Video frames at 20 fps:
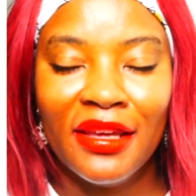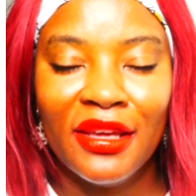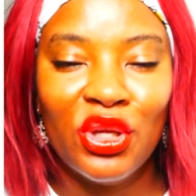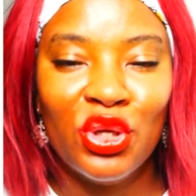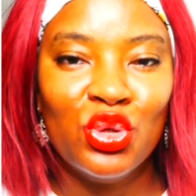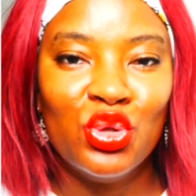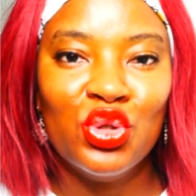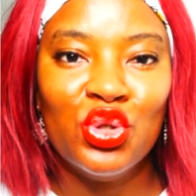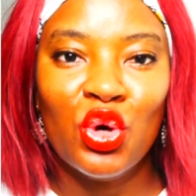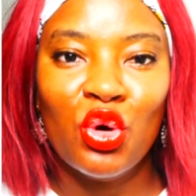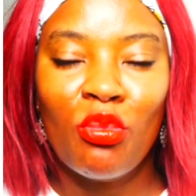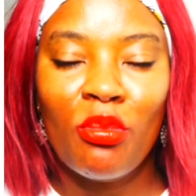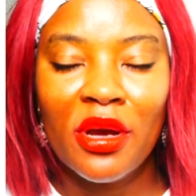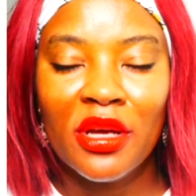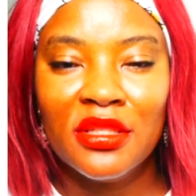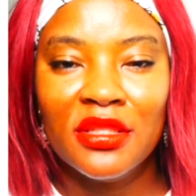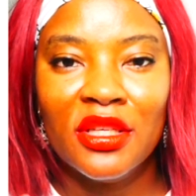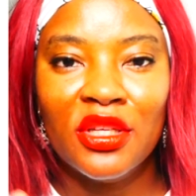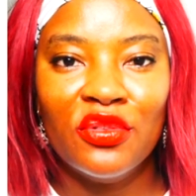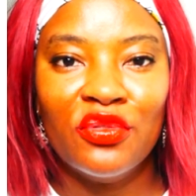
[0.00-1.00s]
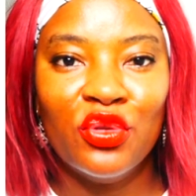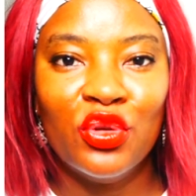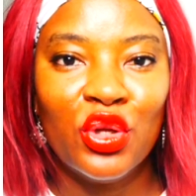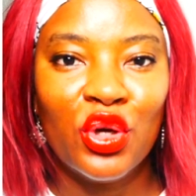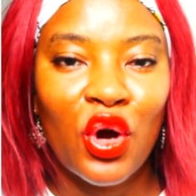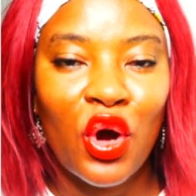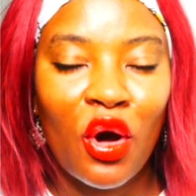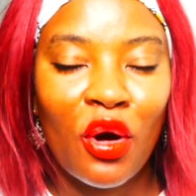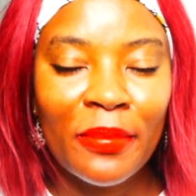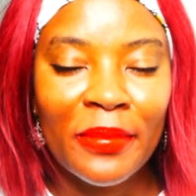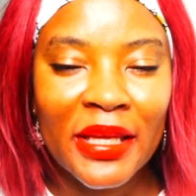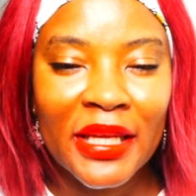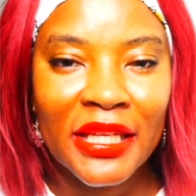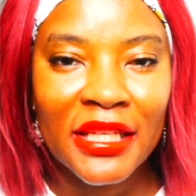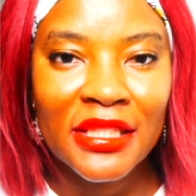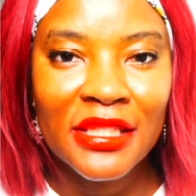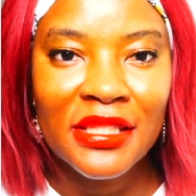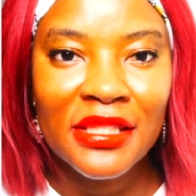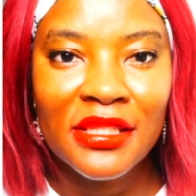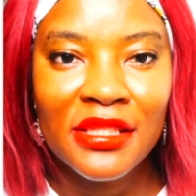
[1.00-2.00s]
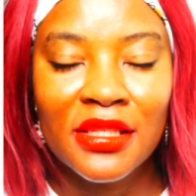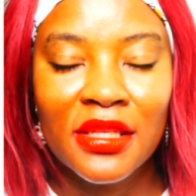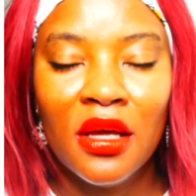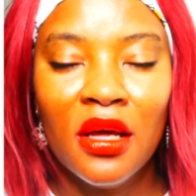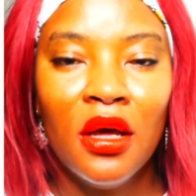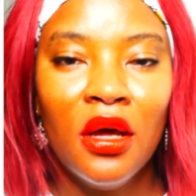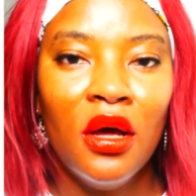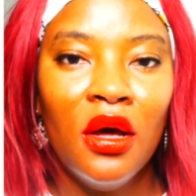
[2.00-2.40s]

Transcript: Thank you so much. Thank you for the comments